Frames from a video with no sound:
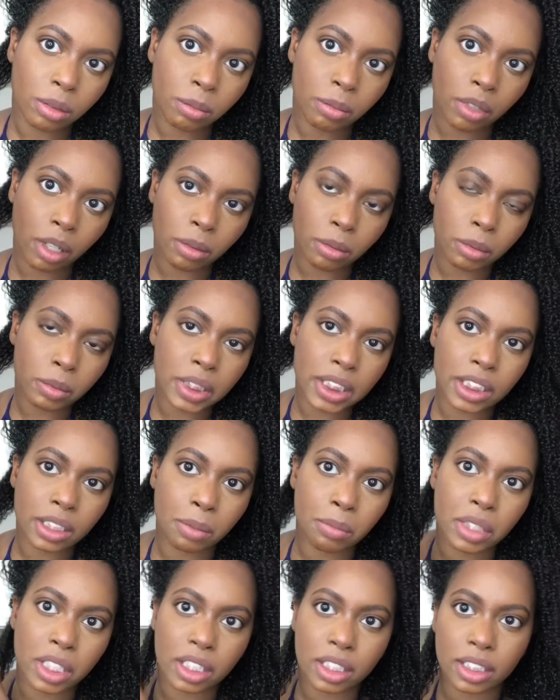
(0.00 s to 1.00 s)
Probably
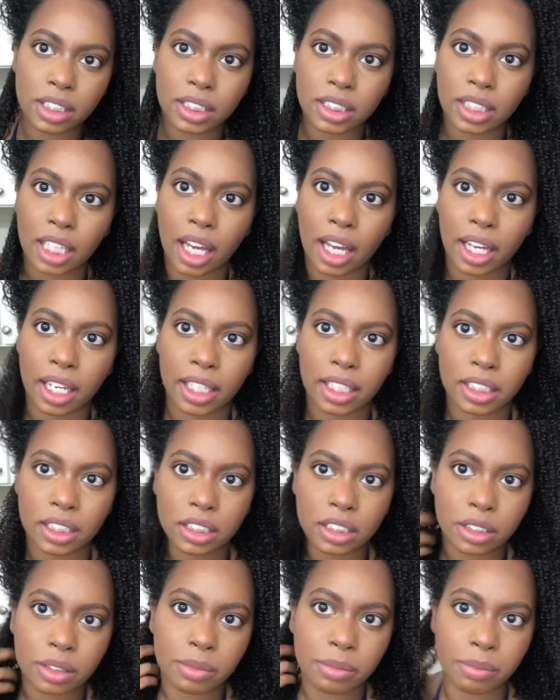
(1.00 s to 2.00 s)
something this
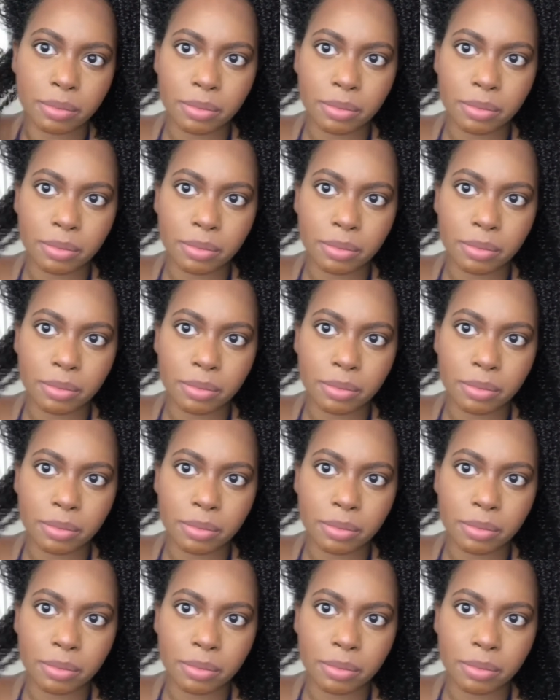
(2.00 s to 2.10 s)
size,